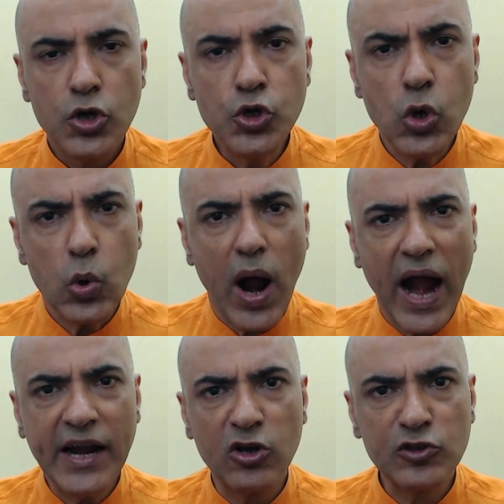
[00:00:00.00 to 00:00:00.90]
You
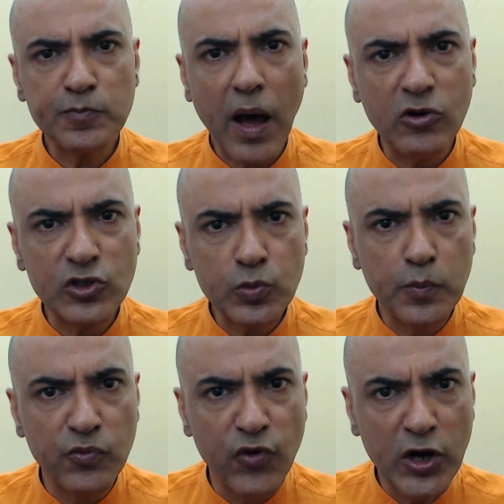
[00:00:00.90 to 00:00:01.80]
and your spouse
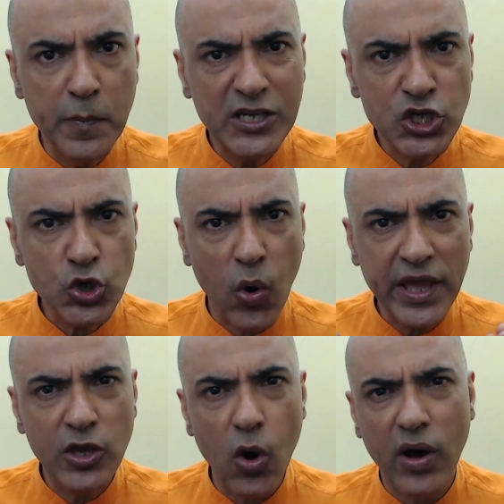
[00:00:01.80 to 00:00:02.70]
would be
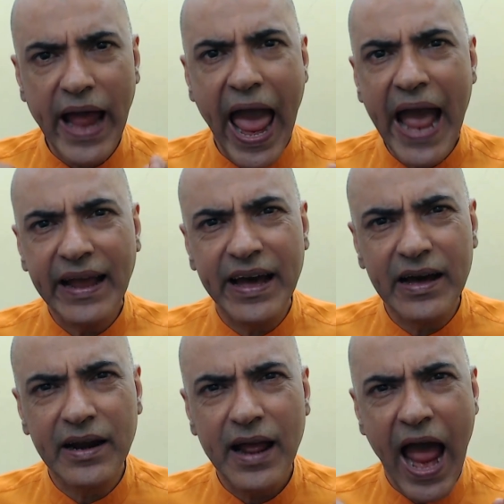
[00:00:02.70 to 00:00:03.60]
showing your anger